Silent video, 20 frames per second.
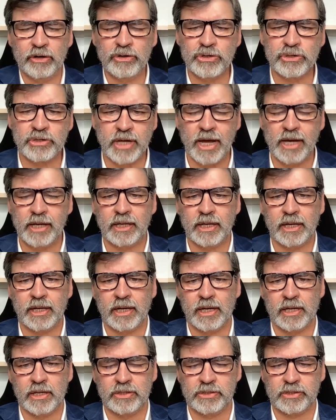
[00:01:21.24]
understanding
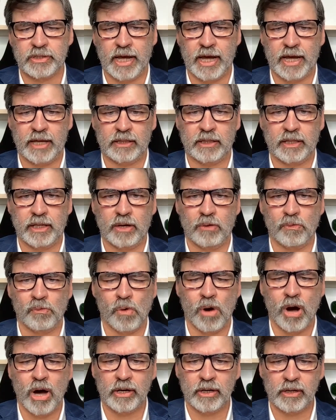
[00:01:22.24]
is that the
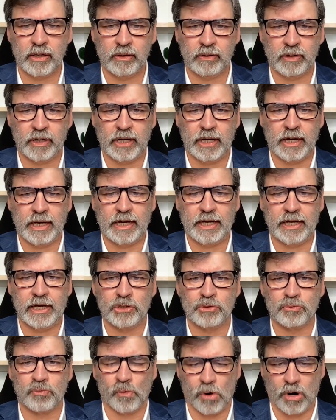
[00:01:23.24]
water uh,
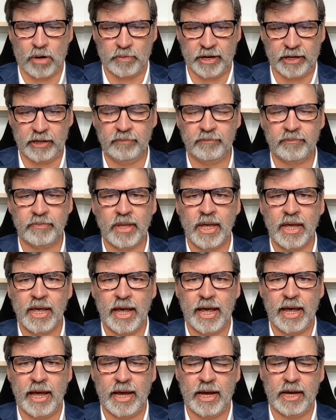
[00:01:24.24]
is warming
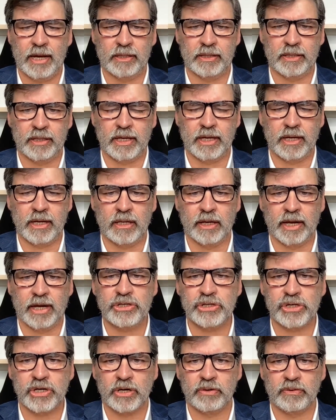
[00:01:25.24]
and the
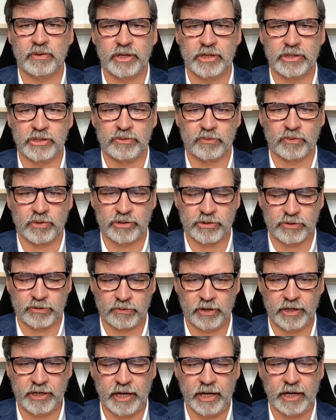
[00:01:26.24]
glacier is
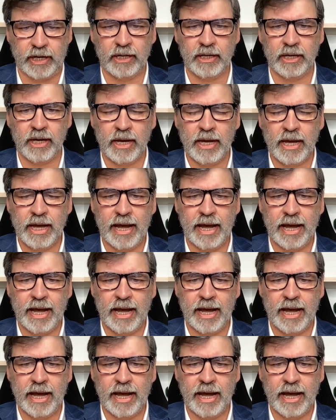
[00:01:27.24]
retreating.